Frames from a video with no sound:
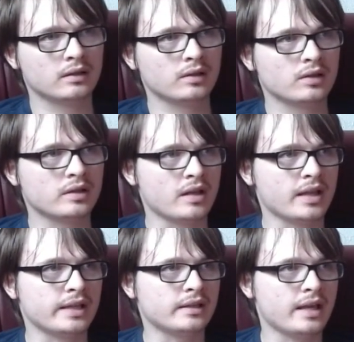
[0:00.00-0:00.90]
So
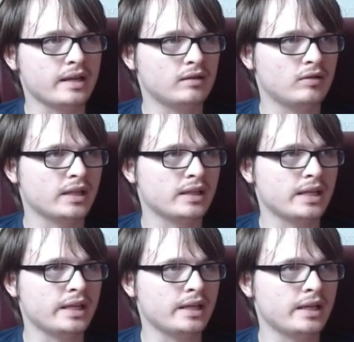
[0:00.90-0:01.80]
let's take a look at
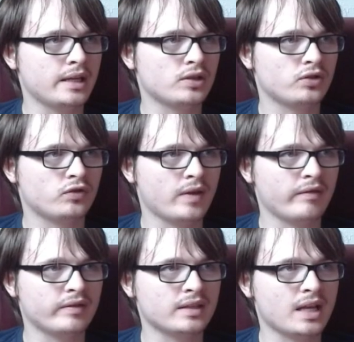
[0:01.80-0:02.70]
the
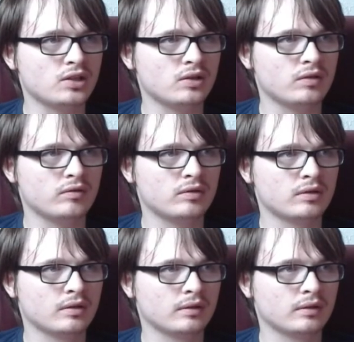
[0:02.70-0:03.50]
strength statues.